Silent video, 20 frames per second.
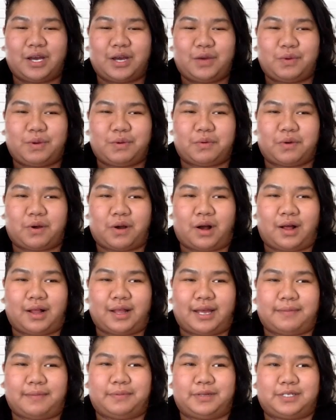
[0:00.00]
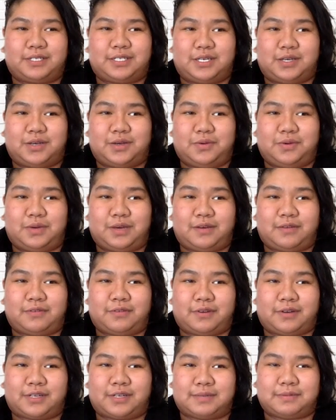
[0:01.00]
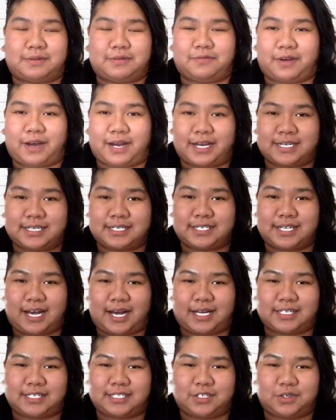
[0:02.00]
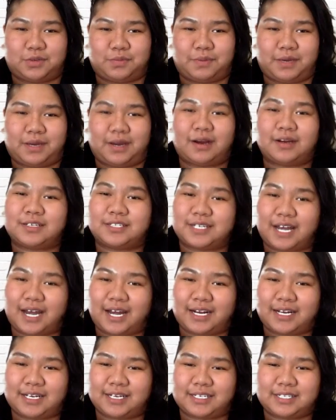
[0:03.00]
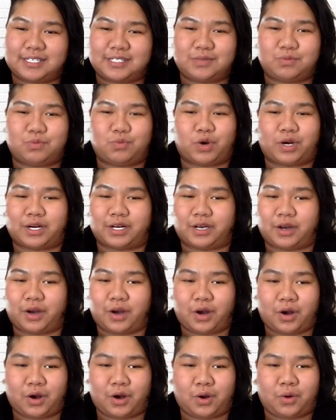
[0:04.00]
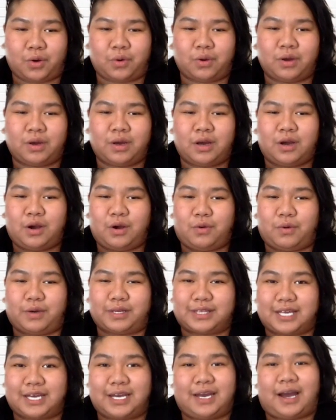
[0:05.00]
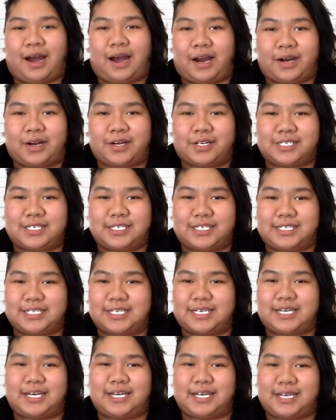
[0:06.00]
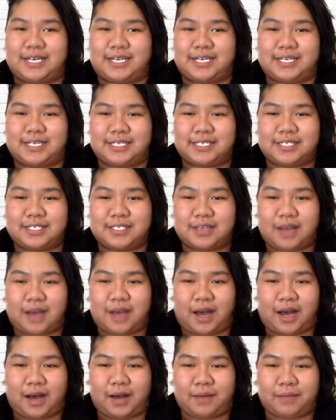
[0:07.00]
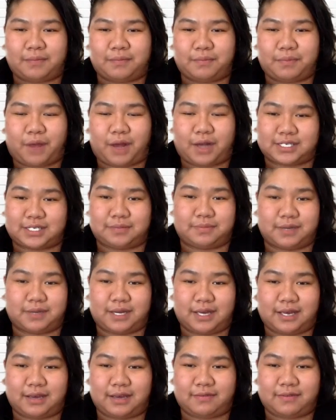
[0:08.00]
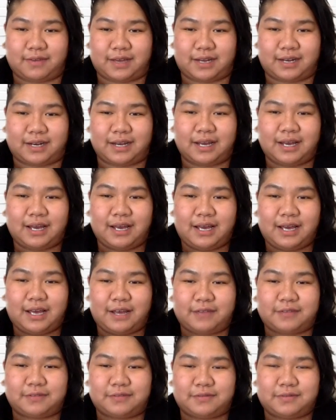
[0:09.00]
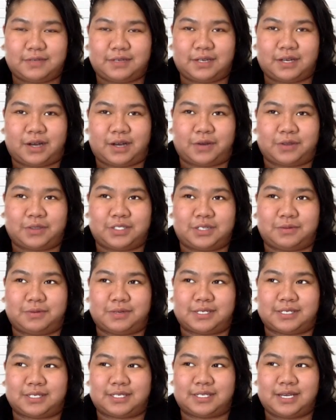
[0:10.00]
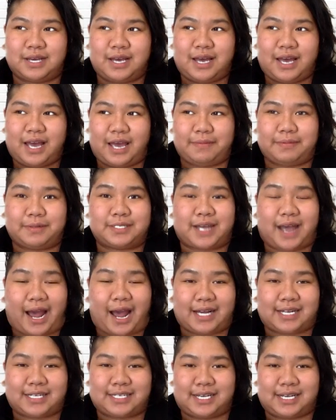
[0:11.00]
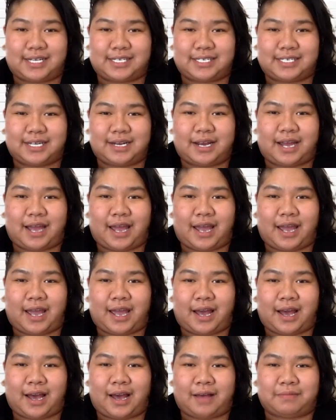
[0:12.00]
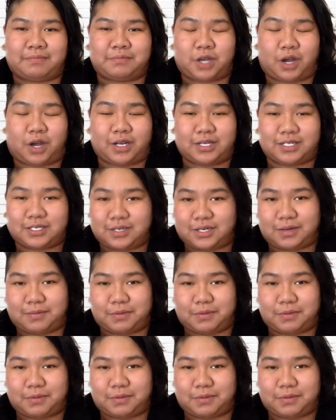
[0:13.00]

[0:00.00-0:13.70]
We were all able to give her some advice as to PR status, where to go, what the IRCC is, um, possibly even if you know she was able to access it, a uh, talking to an